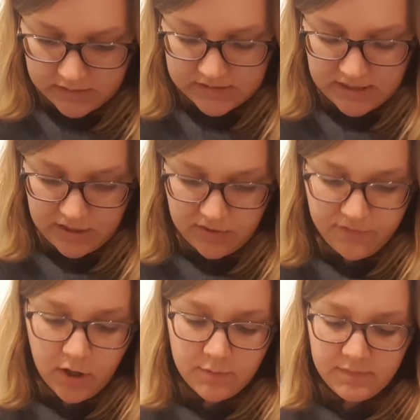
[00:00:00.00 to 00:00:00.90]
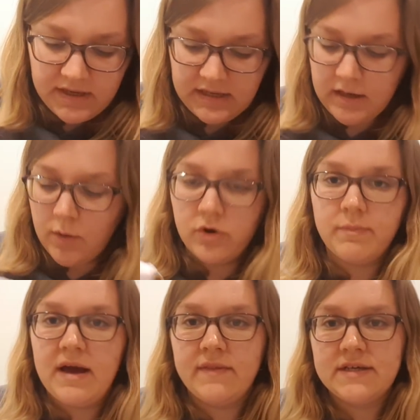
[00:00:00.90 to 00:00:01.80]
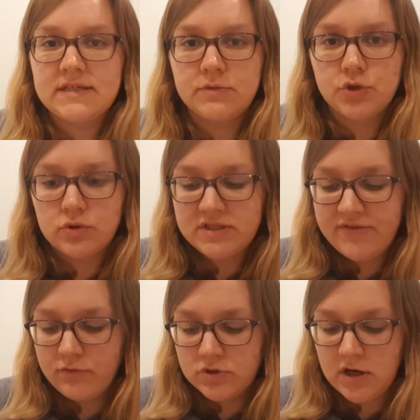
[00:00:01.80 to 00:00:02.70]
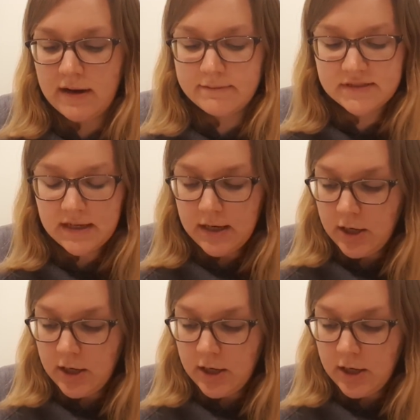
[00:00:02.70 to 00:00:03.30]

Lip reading: So you've heard me go on about this, I'm sure, several times,